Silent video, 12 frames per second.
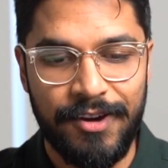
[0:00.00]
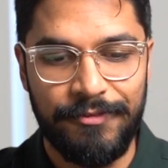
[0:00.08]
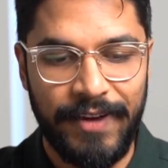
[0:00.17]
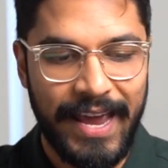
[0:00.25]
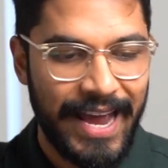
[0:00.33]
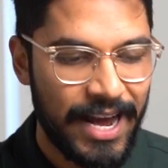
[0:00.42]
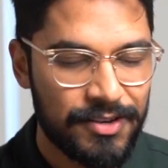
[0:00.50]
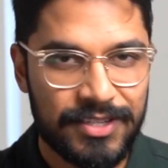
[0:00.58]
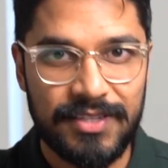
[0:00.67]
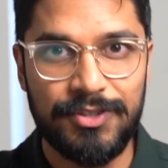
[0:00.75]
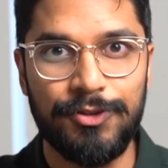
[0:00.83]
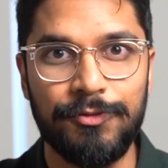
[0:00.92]
for
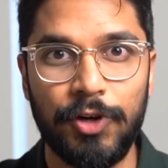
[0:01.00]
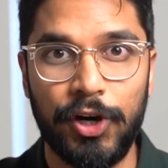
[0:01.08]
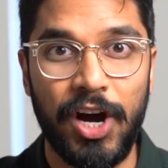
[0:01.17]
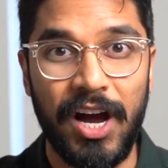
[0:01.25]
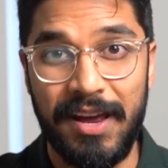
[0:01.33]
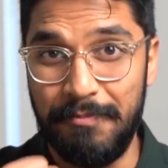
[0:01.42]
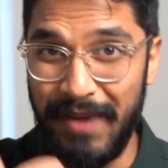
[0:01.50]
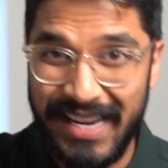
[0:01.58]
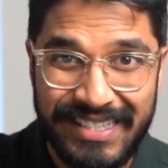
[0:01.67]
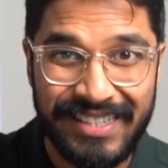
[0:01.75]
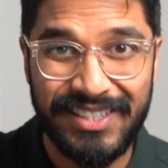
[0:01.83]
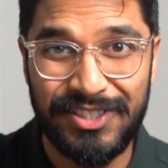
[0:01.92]
houses, you've got higher
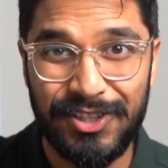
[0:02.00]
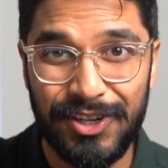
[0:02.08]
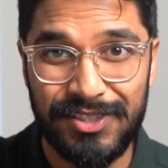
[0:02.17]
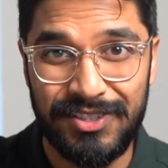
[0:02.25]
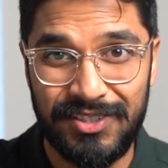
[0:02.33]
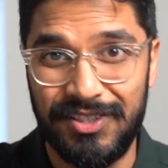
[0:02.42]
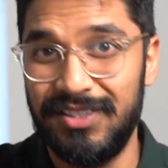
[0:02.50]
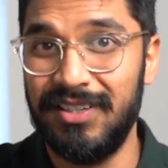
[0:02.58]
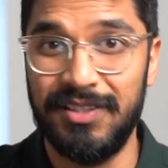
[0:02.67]
maintenance costs because